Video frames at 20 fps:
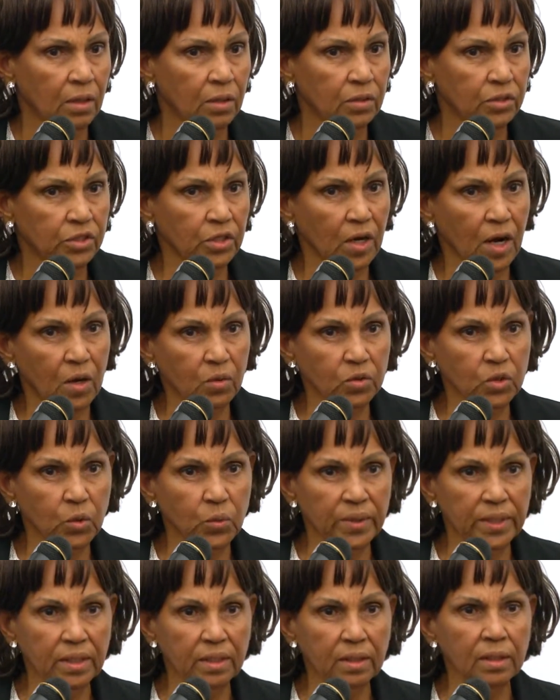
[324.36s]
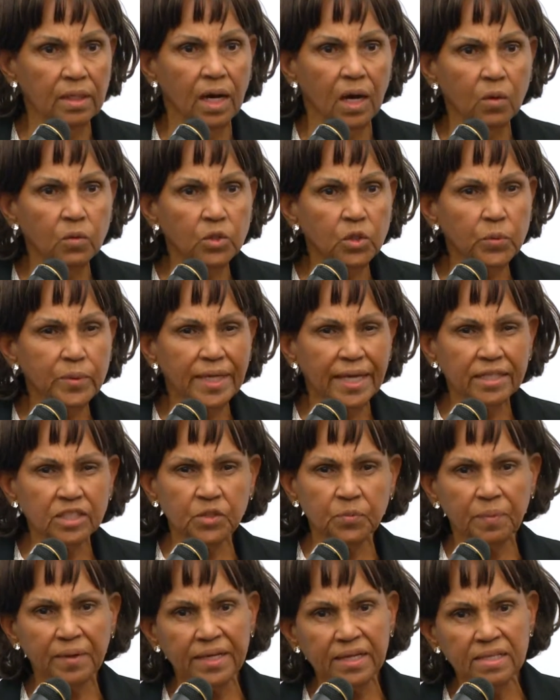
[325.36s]
So how do we
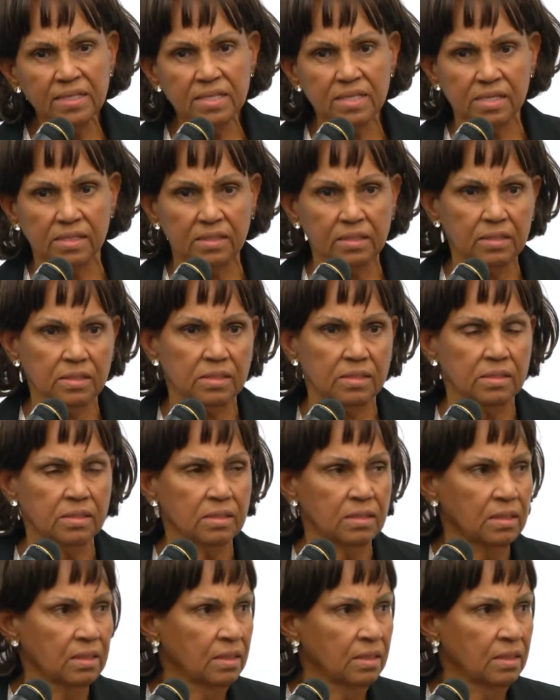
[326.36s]
explain this?